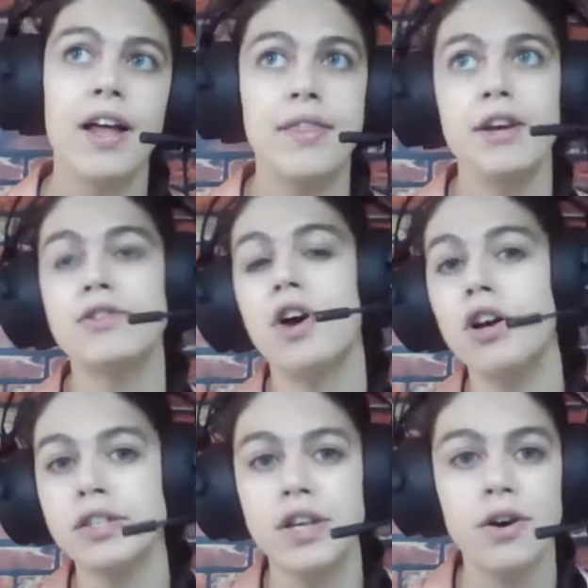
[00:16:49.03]
There's
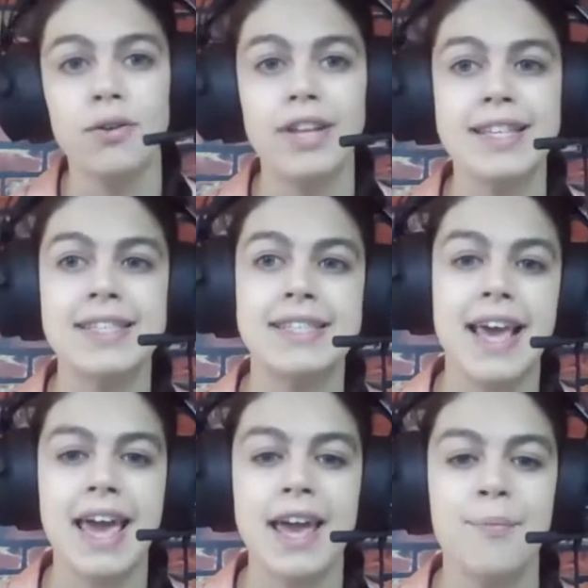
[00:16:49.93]
also, let's
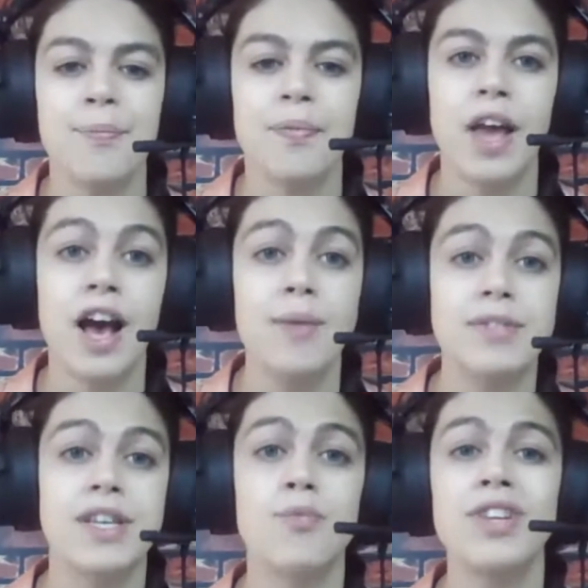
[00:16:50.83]
say,
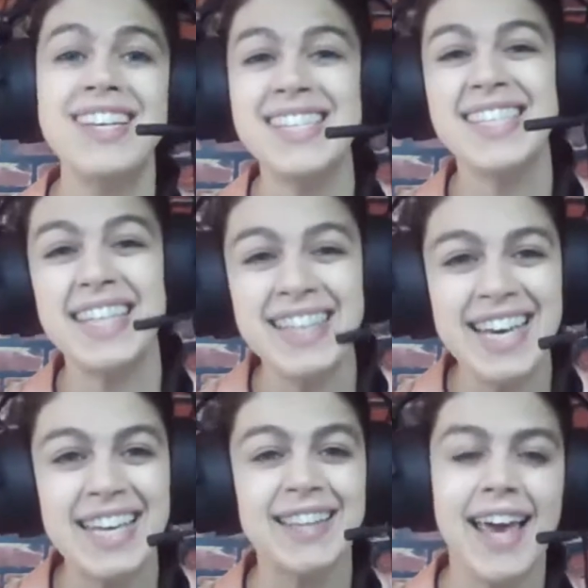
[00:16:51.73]
some really
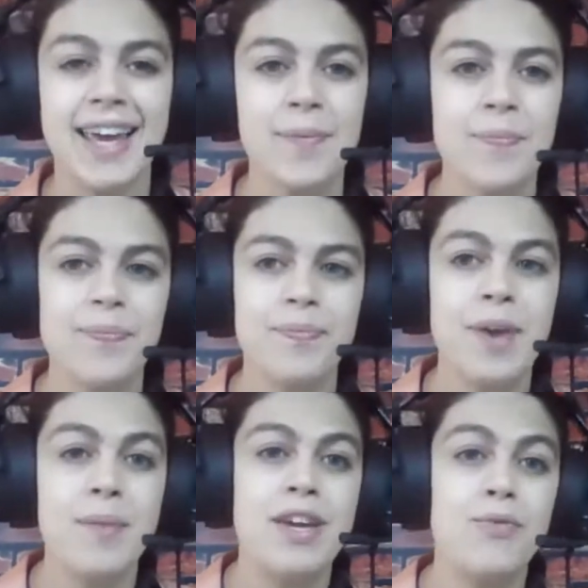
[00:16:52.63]
silly, like
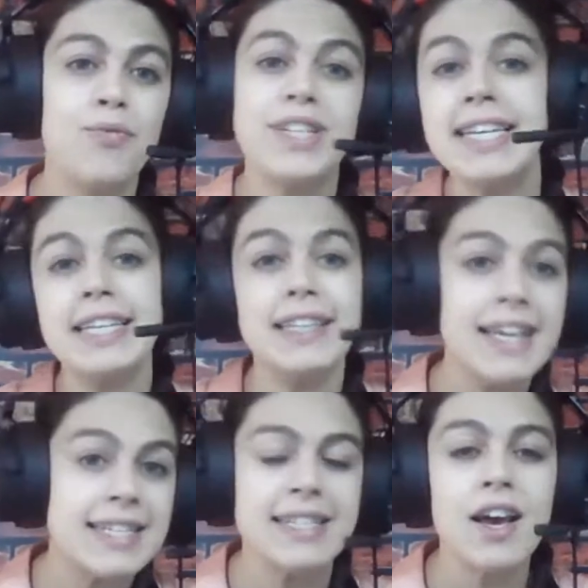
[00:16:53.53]
maybe
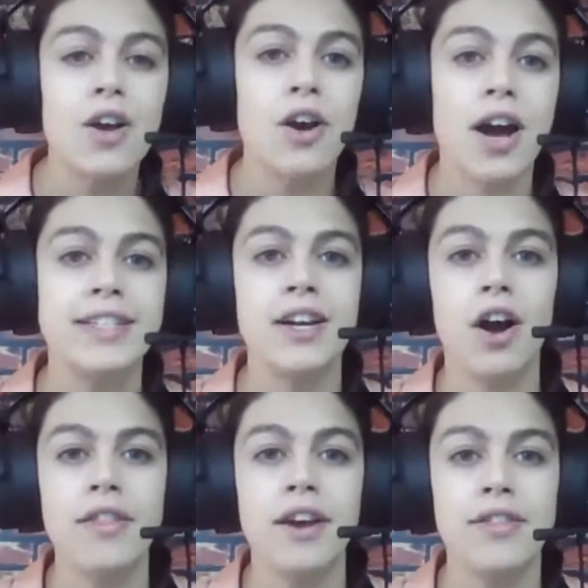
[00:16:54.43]
ridiculous content
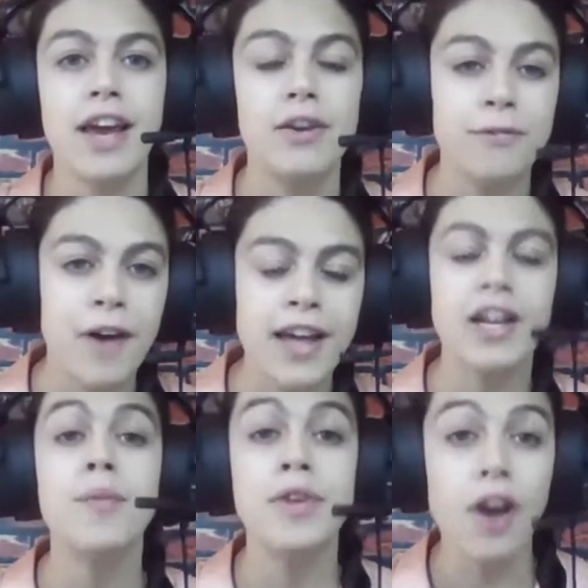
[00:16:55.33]
on there that you
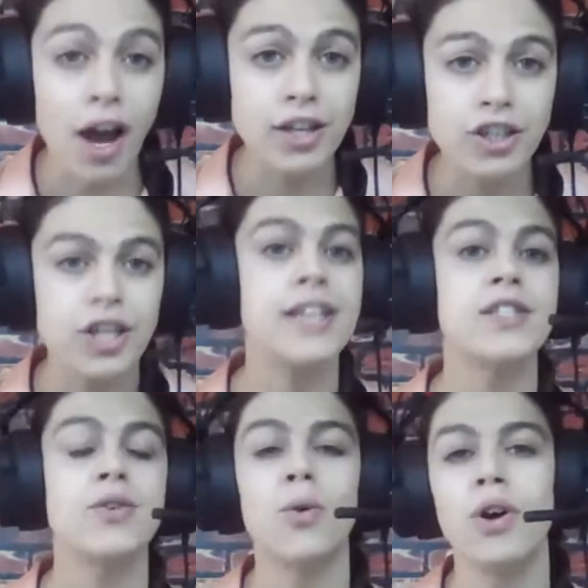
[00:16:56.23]
find
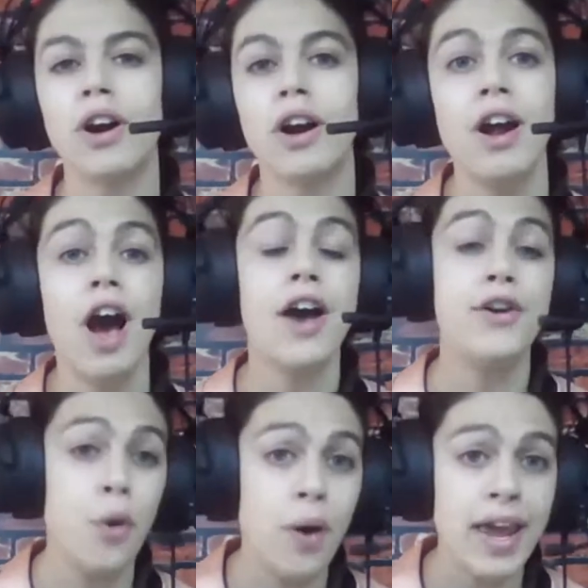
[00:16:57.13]
obnoxious or
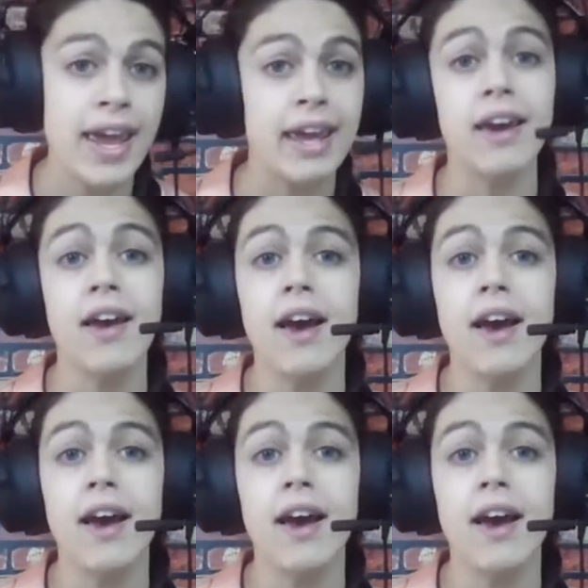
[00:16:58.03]
annoying.